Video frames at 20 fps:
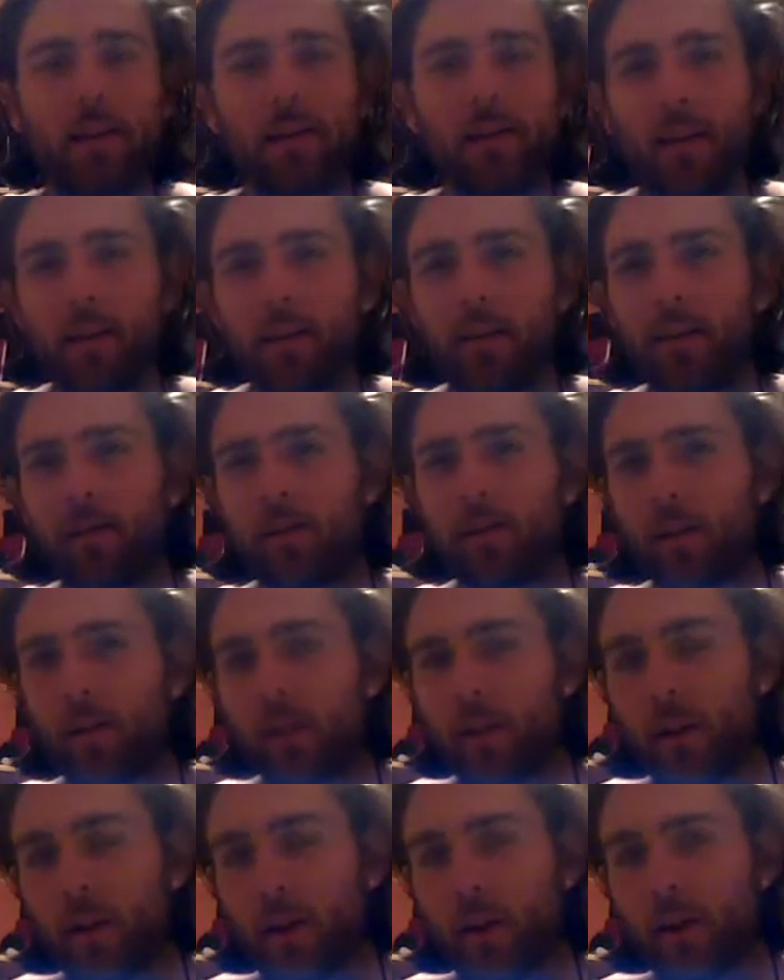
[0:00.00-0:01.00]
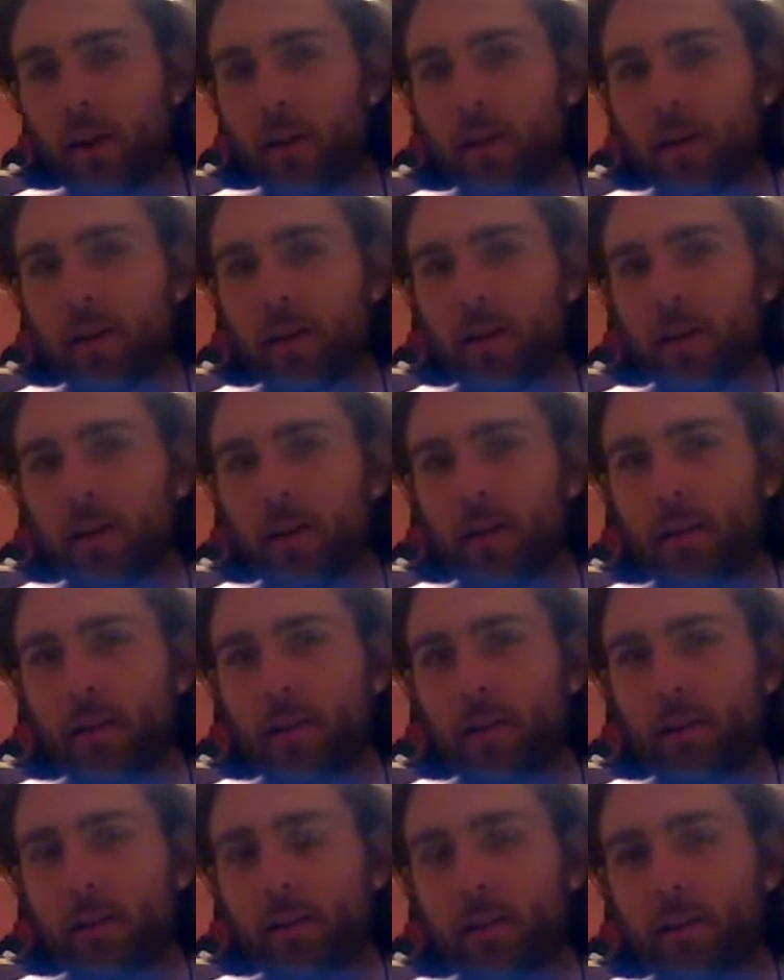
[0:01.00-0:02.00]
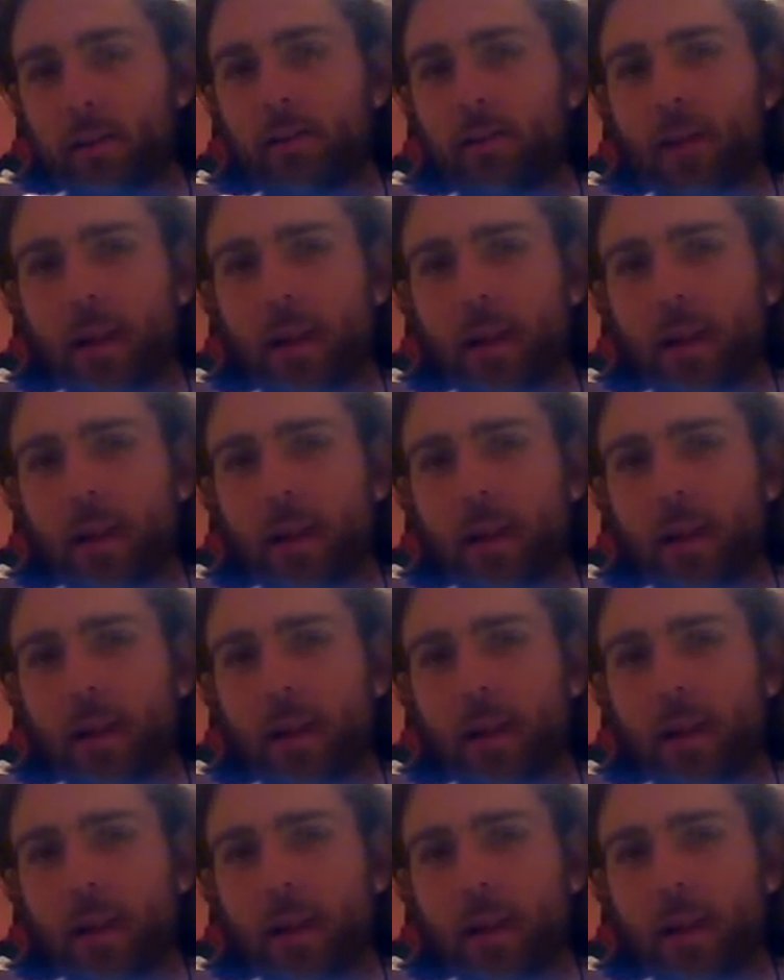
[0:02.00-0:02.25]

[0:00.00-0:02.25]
1948 is